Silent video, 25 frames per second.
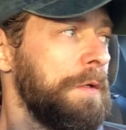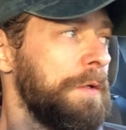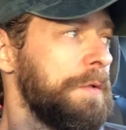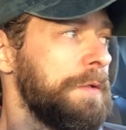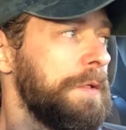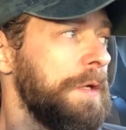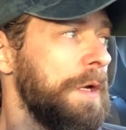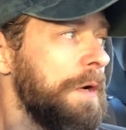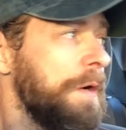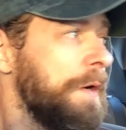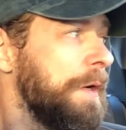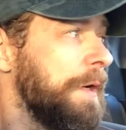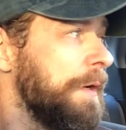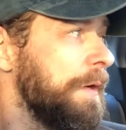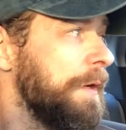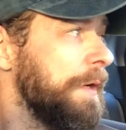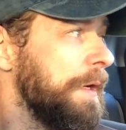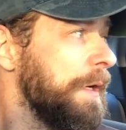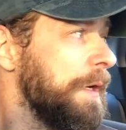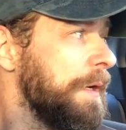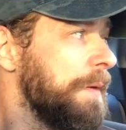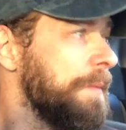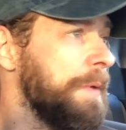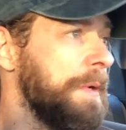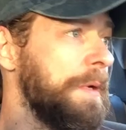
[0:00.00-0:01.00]
So here I
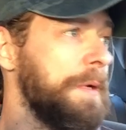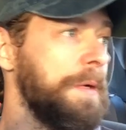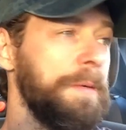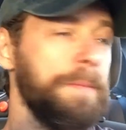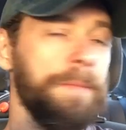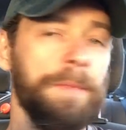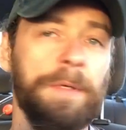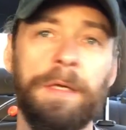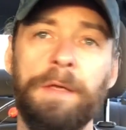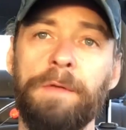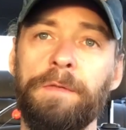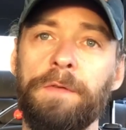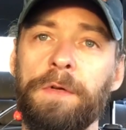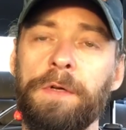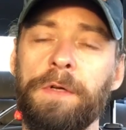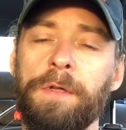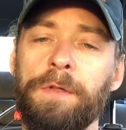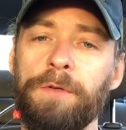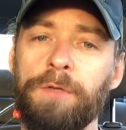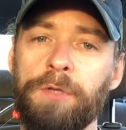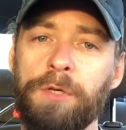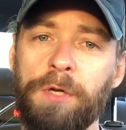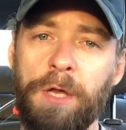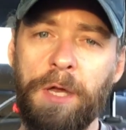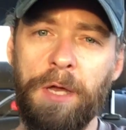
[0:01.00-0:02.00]
am, I'm gonna give it
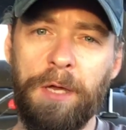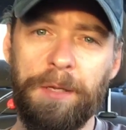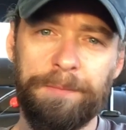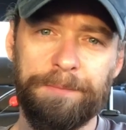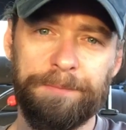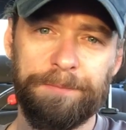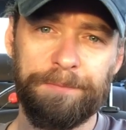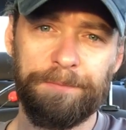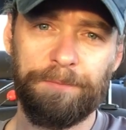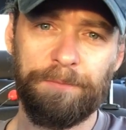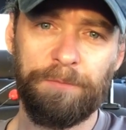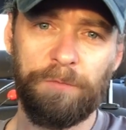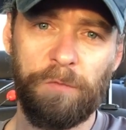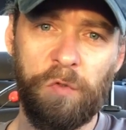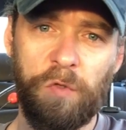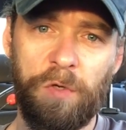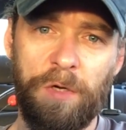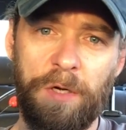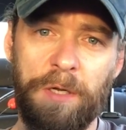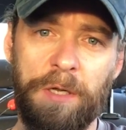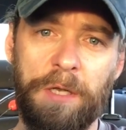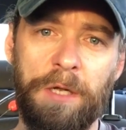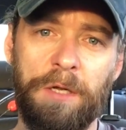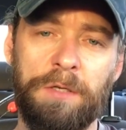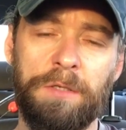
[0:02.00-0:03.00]
another shot, try
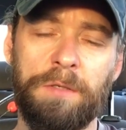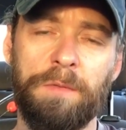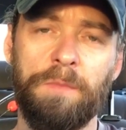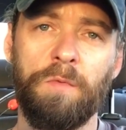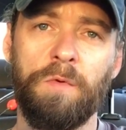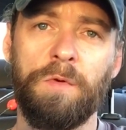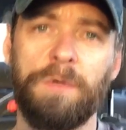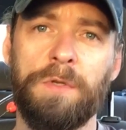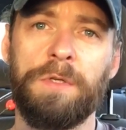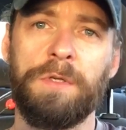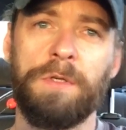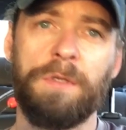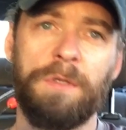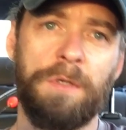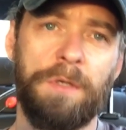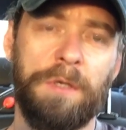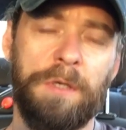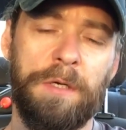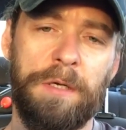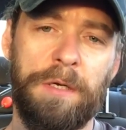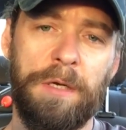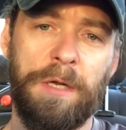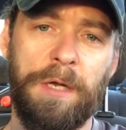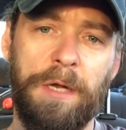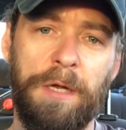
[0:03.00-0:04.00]
to catch some more
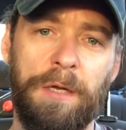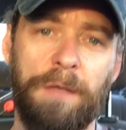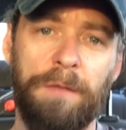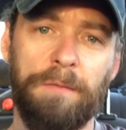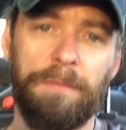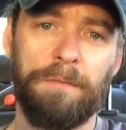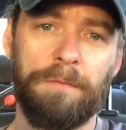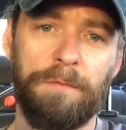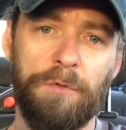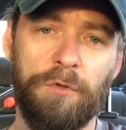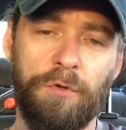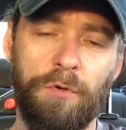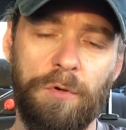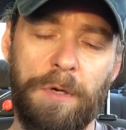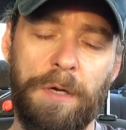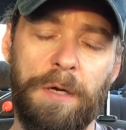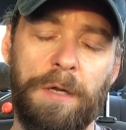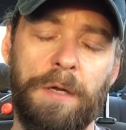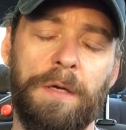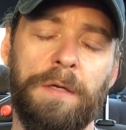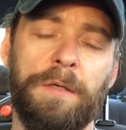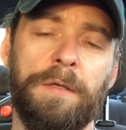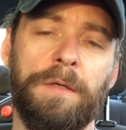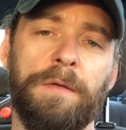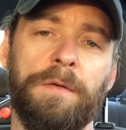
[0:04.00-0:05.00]
snook at night, try
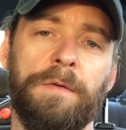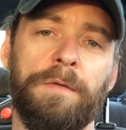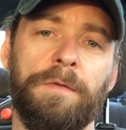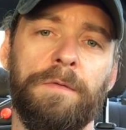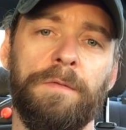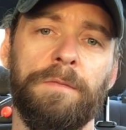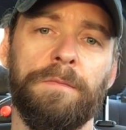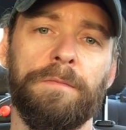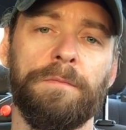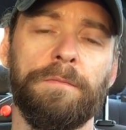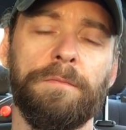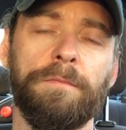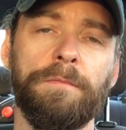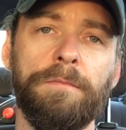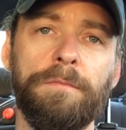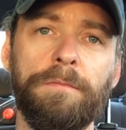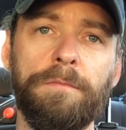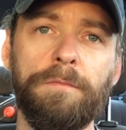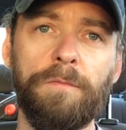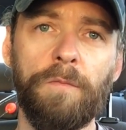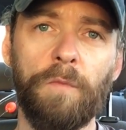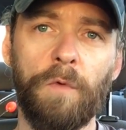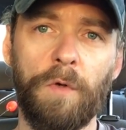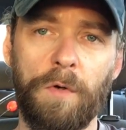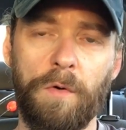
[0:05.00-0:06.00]
to
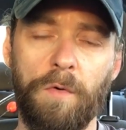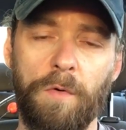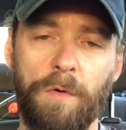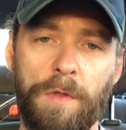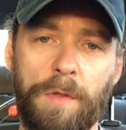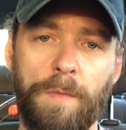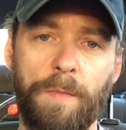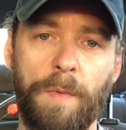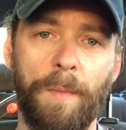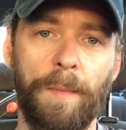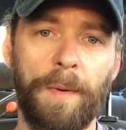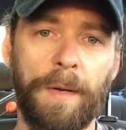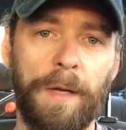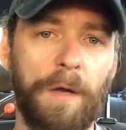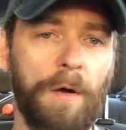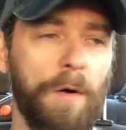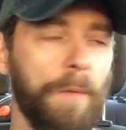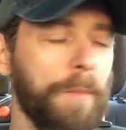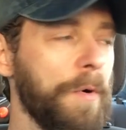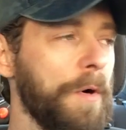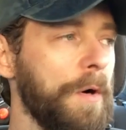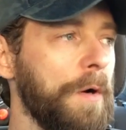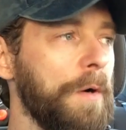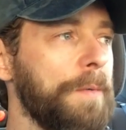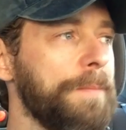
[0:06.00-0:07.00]
record them on my
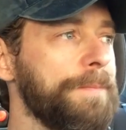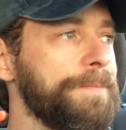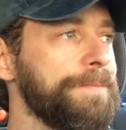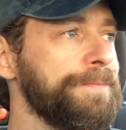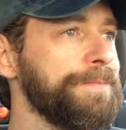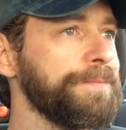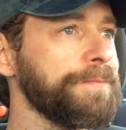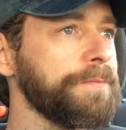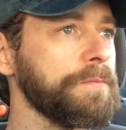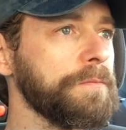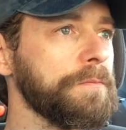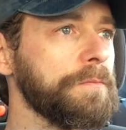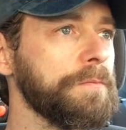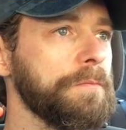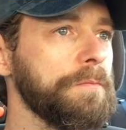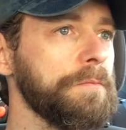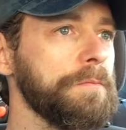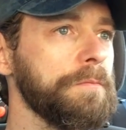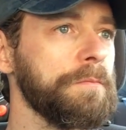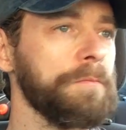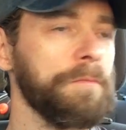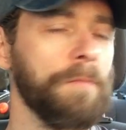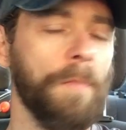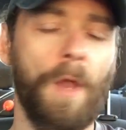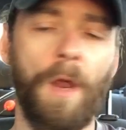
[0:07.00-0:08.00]
GoPro.
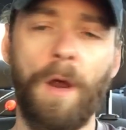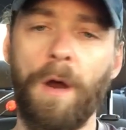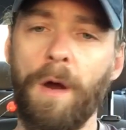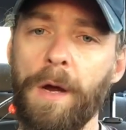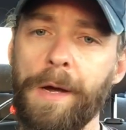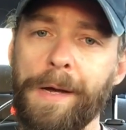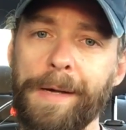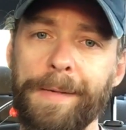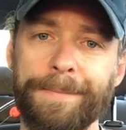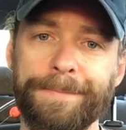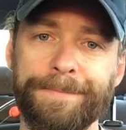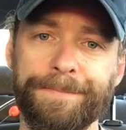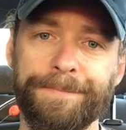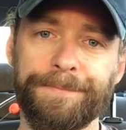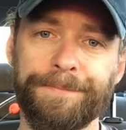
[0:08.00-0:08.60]
All right.